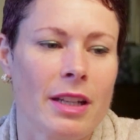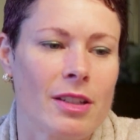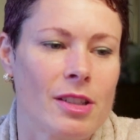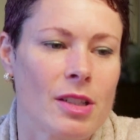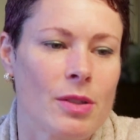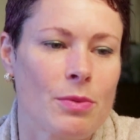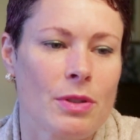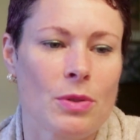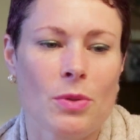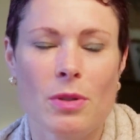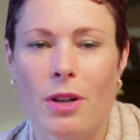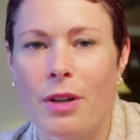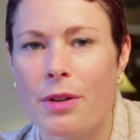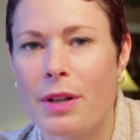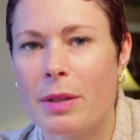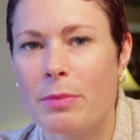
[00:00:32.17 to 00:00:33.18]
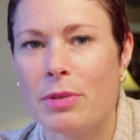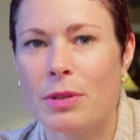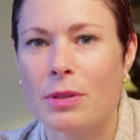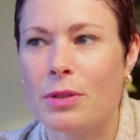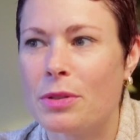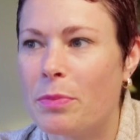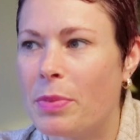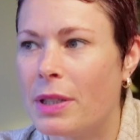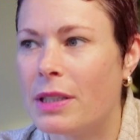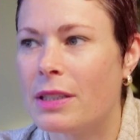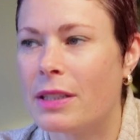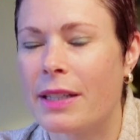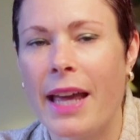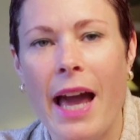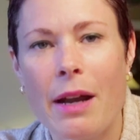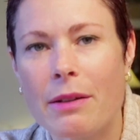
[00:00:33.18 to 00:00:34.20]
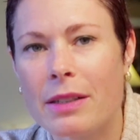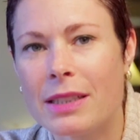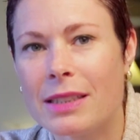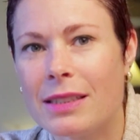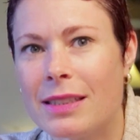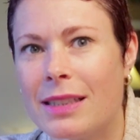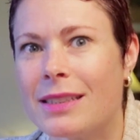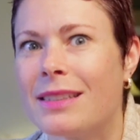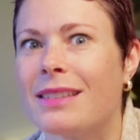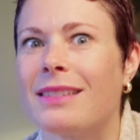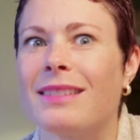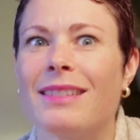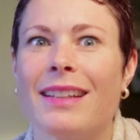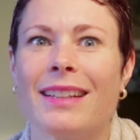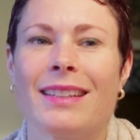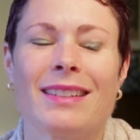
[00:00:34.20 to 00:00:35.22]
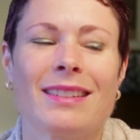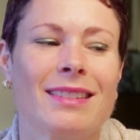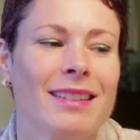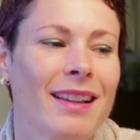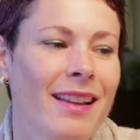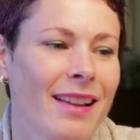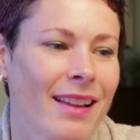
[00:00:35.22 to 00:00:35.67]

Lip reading: day she was no longer able to peel a carrot, and